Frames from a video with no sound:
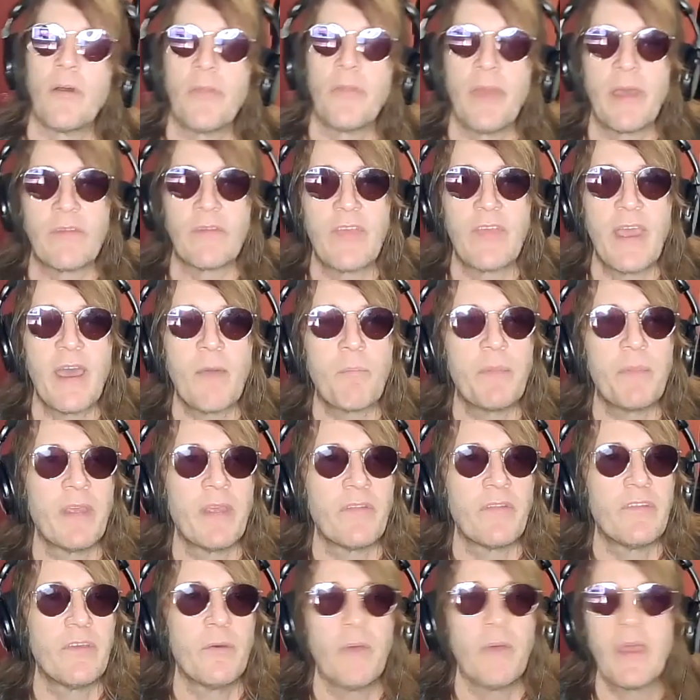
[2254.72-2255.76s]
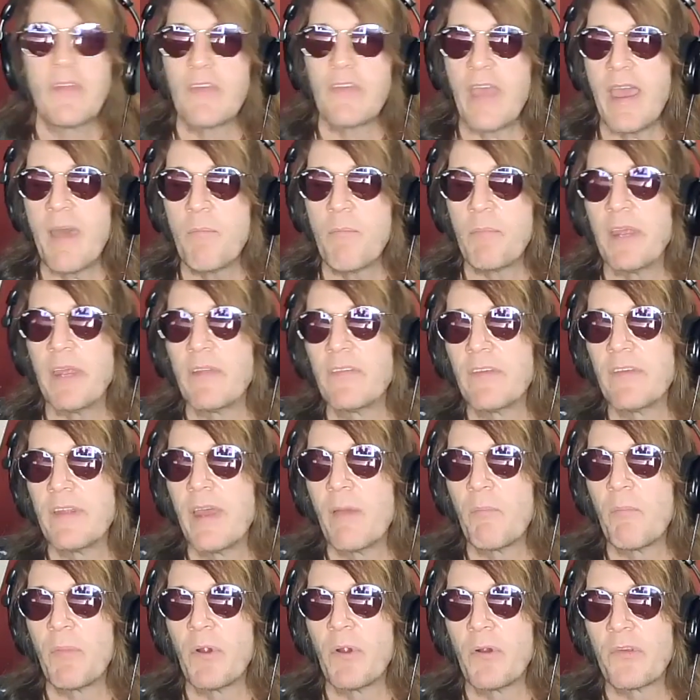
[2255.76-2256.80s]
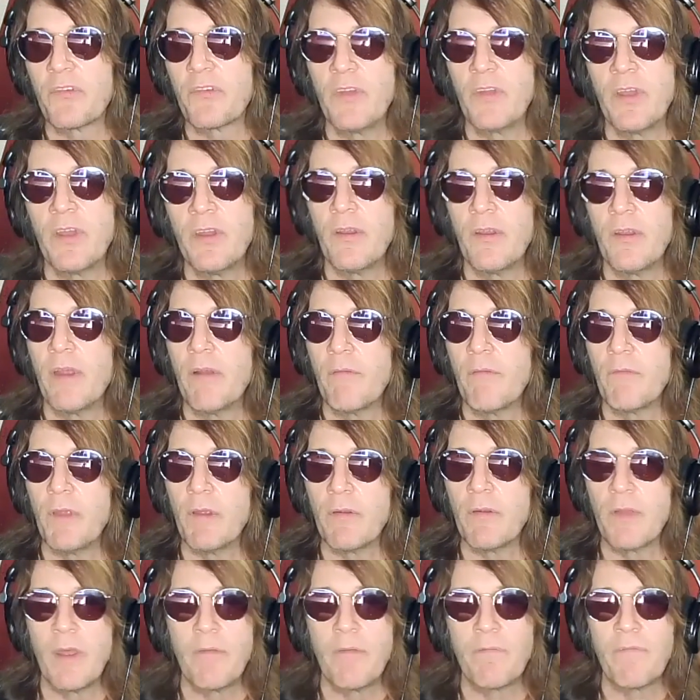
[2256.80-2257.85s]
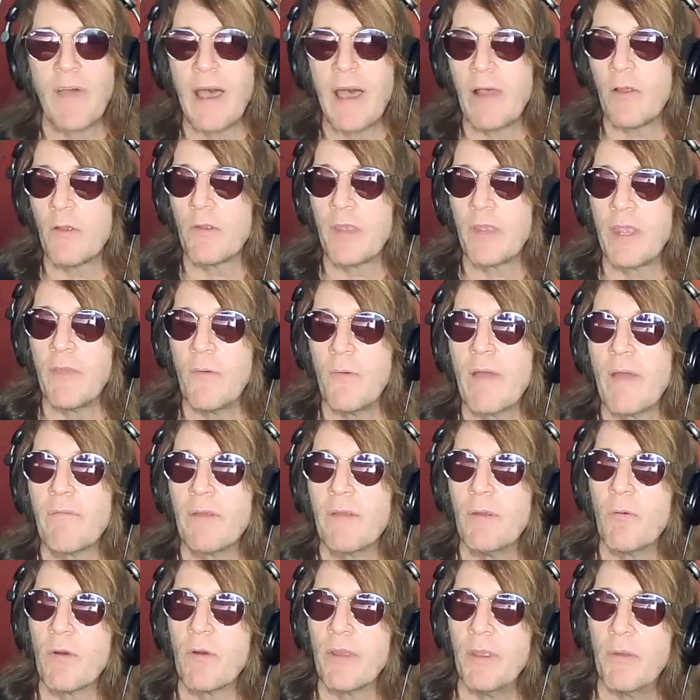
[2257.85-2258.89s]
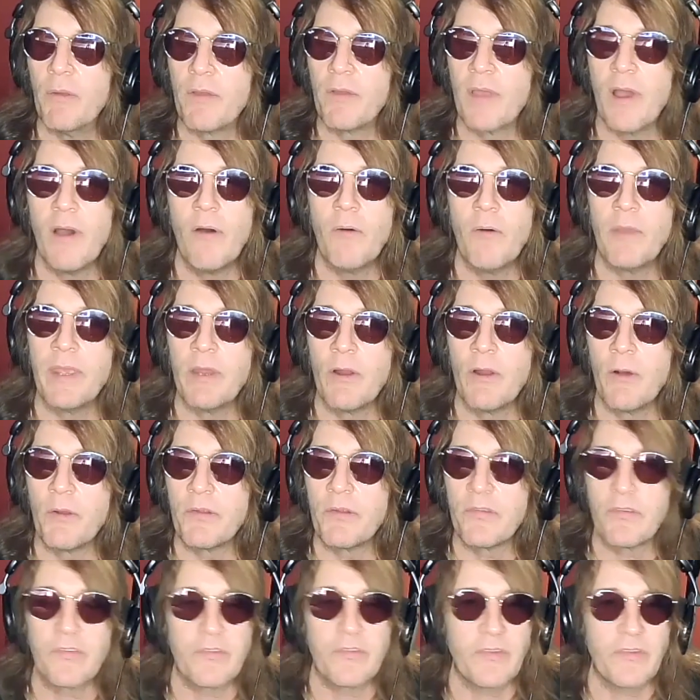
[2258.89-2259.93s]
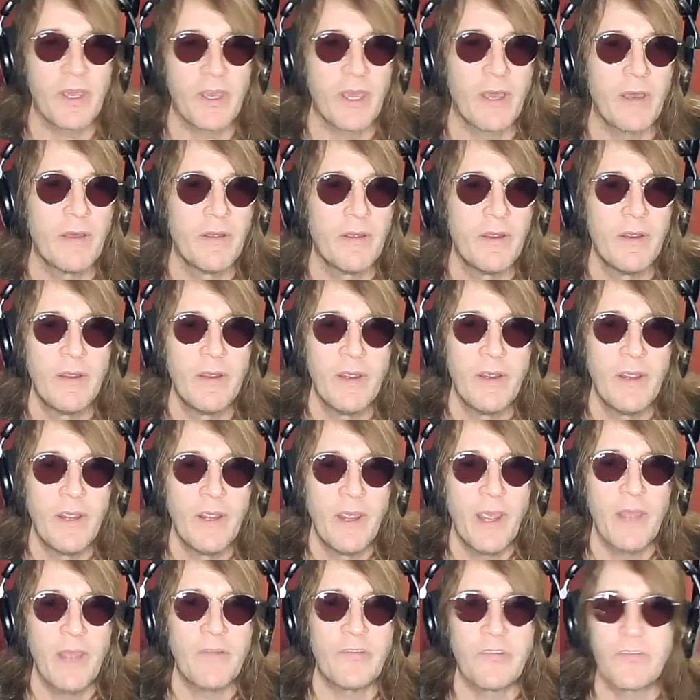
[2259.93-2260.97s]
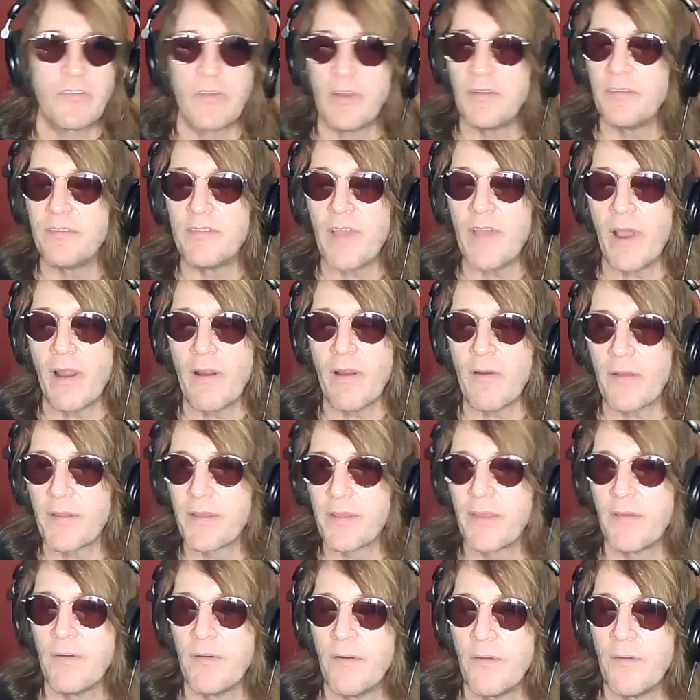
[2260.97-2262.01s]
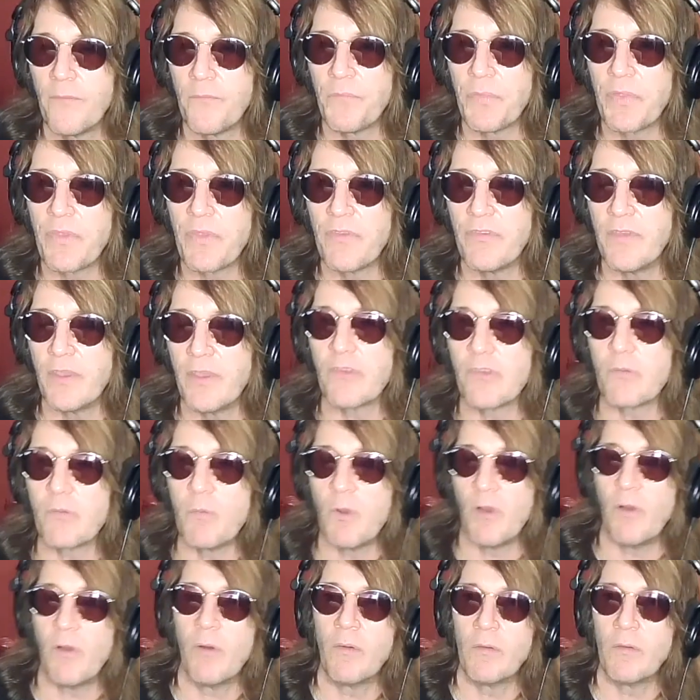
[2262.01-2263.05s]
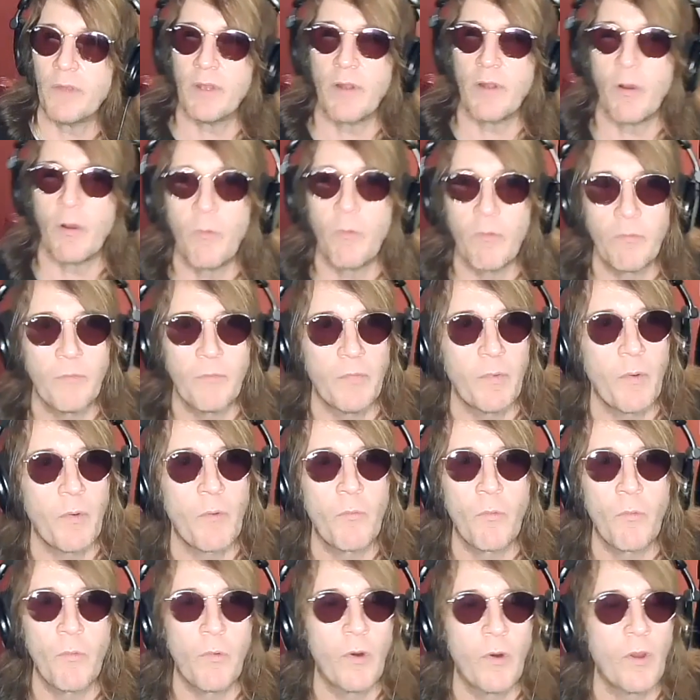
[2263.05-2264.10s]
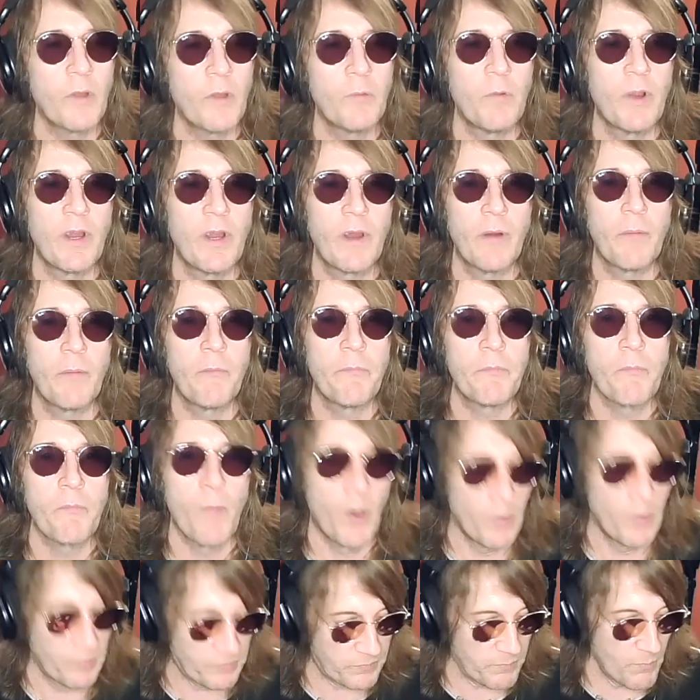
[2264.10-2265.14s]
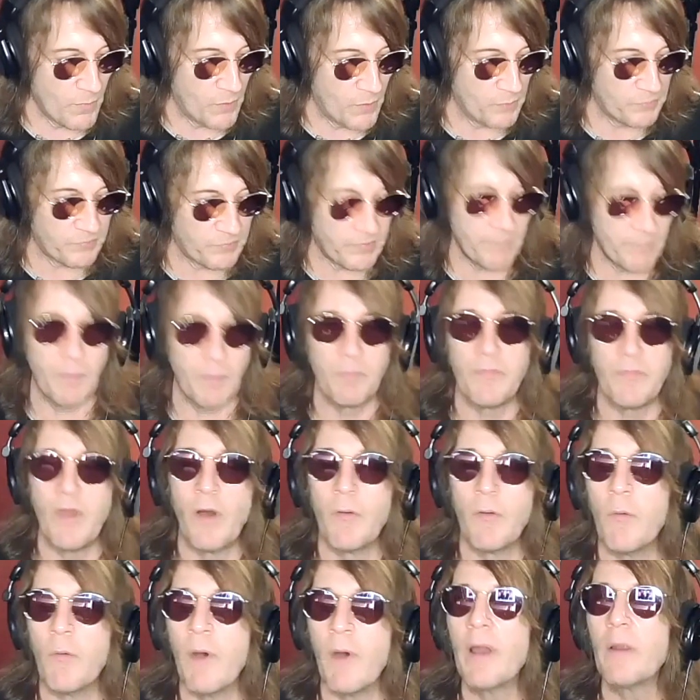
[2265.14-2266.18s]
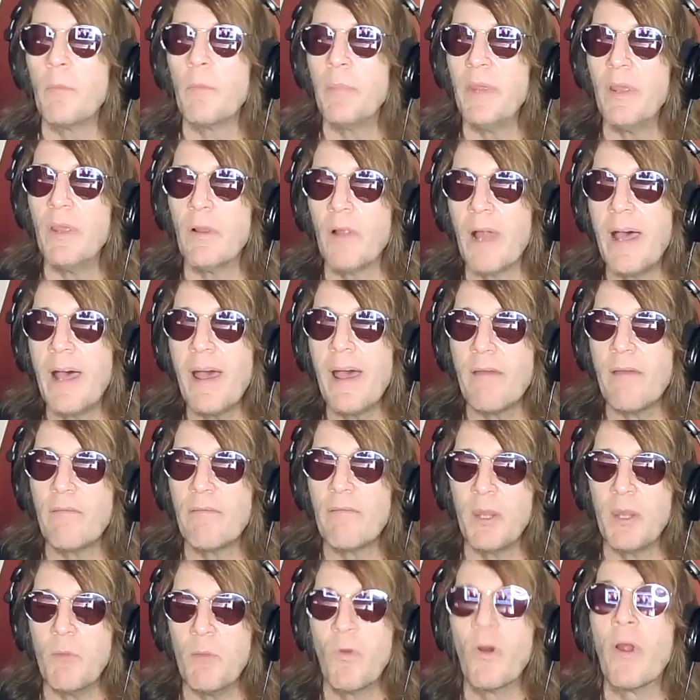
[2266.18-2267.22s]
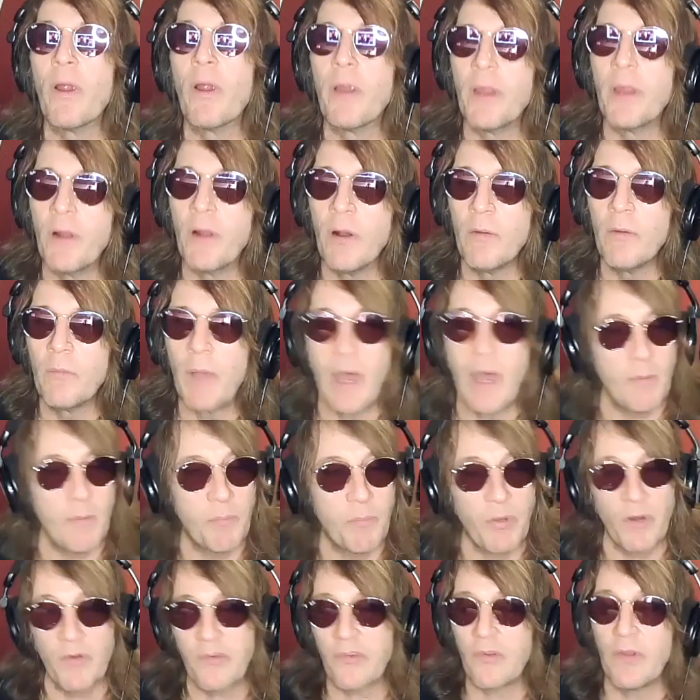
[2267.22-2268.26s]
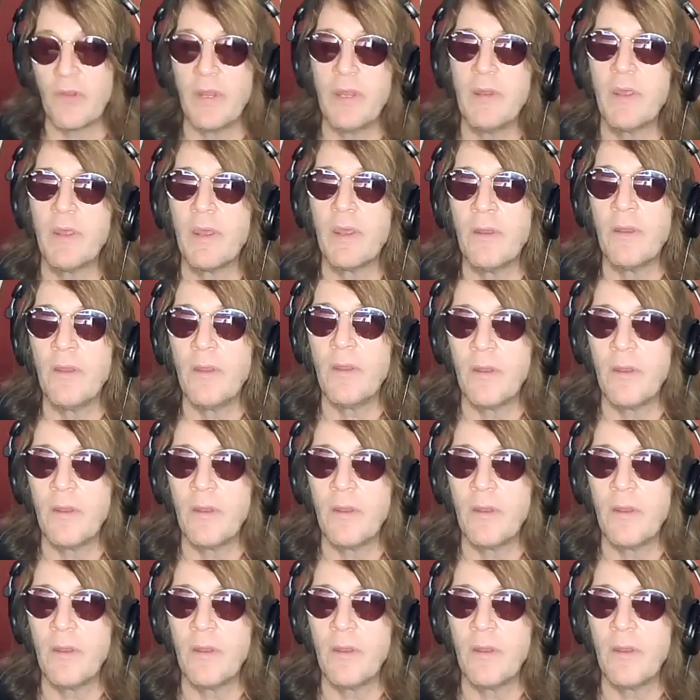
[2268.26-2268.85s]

happening to, it's happening to that person, and it's following you everywhere you go. It's just a dark, dismal world where most of them don't want to be alive anymore. I personally didn't.